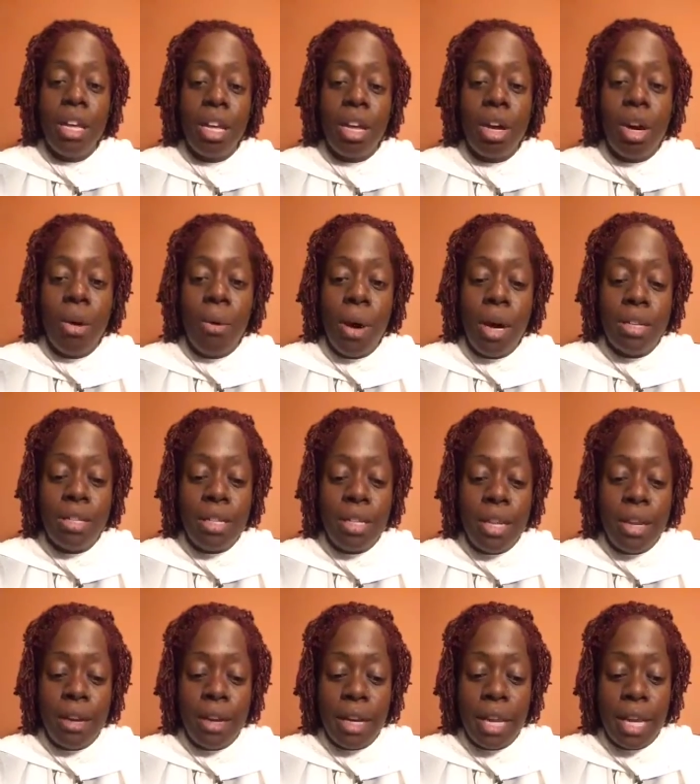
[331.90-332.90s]
Go onto
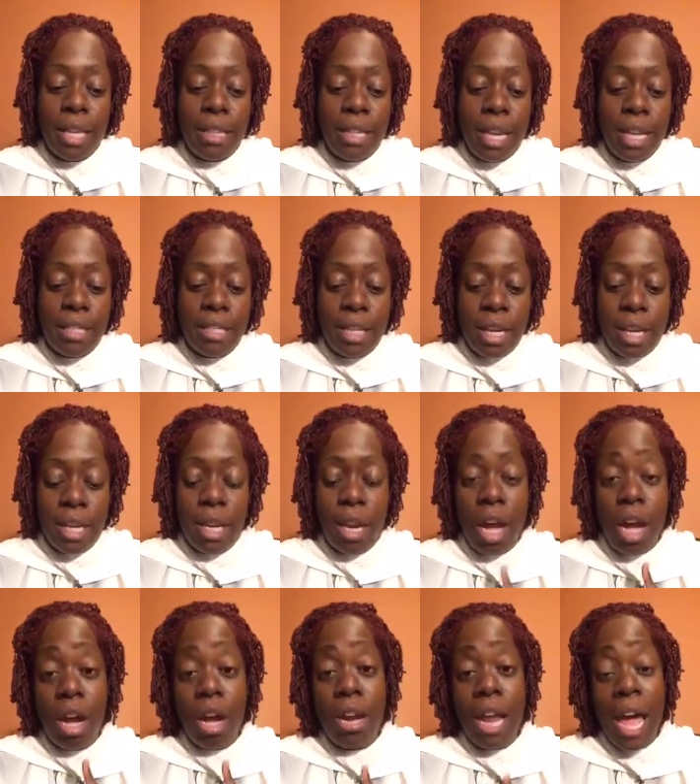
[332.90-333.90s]
there and get that done.
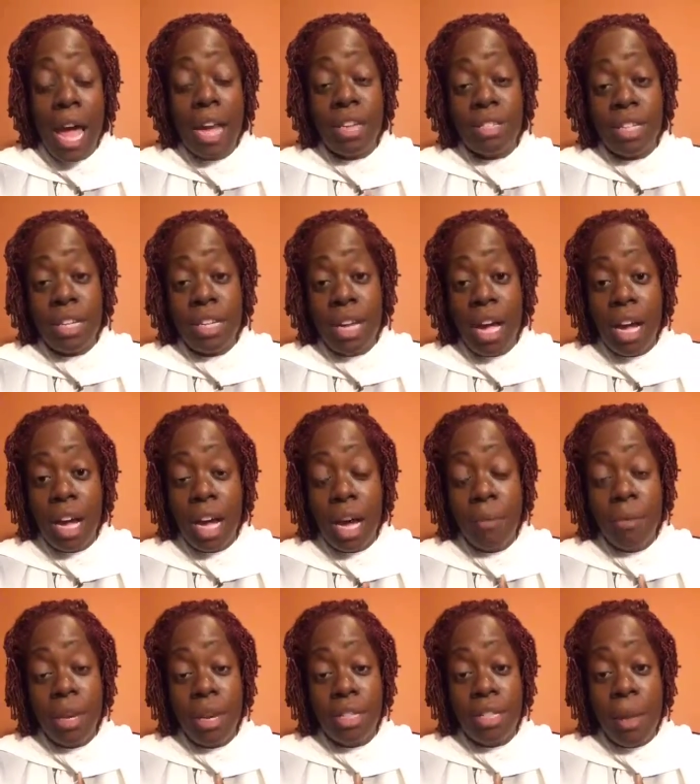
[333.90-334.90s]
On
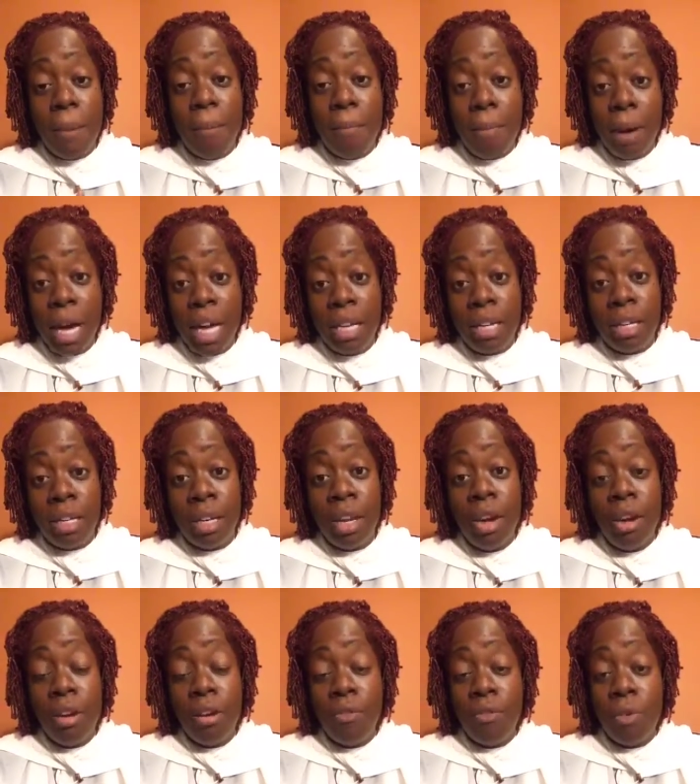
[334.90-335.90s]
ashsaidit.com, there is a button
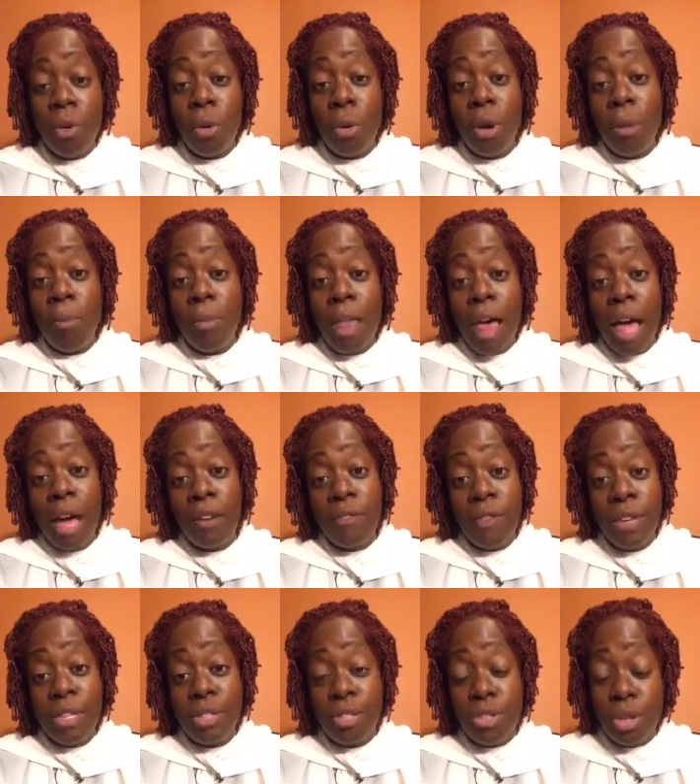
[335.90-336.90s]
for blog
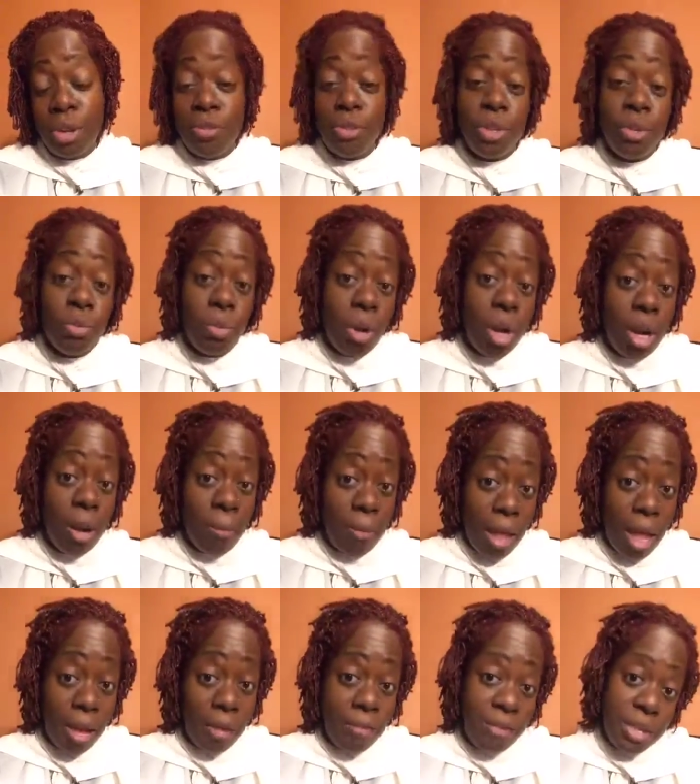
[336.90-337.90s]
feature. So if you want a
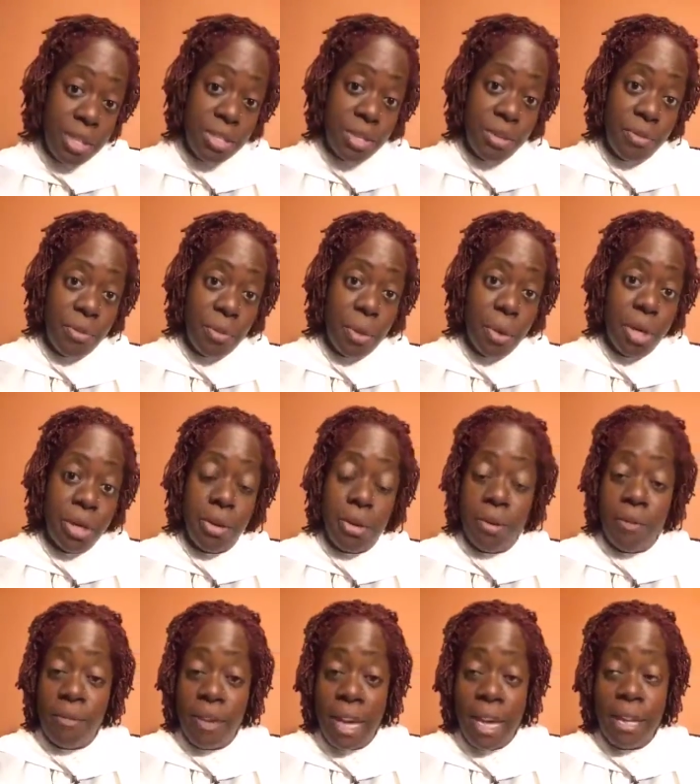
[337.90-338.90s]
blog feature for your
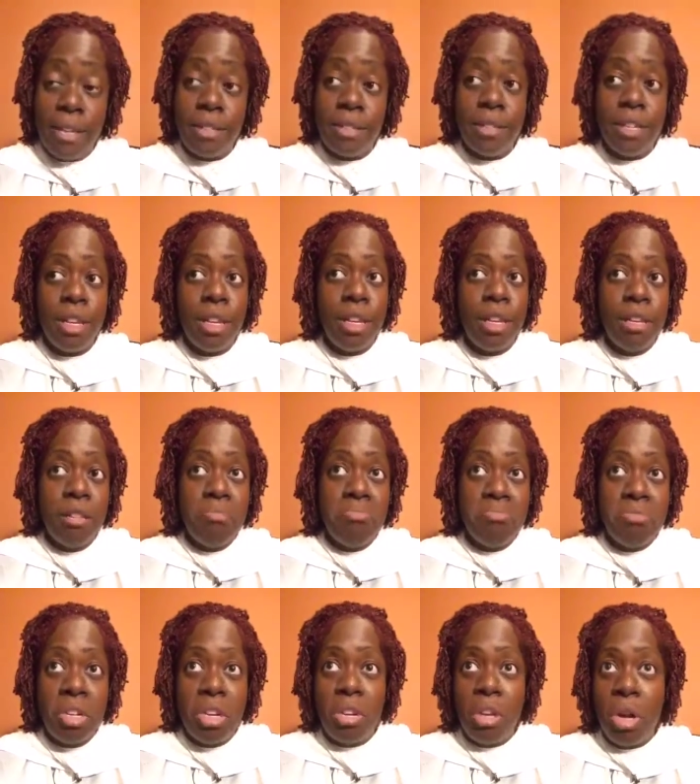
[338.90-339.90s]
event,
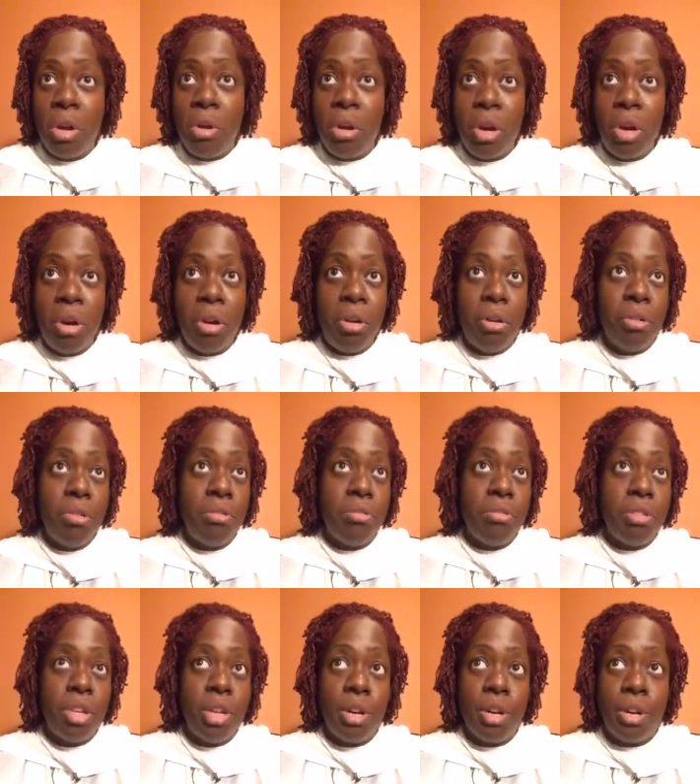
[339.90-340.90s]
your
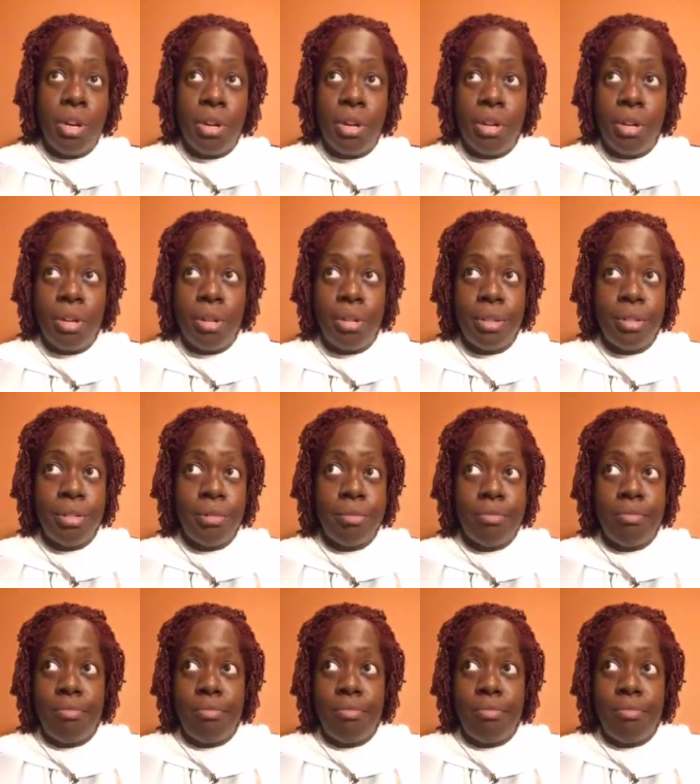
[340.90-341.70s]
logo, your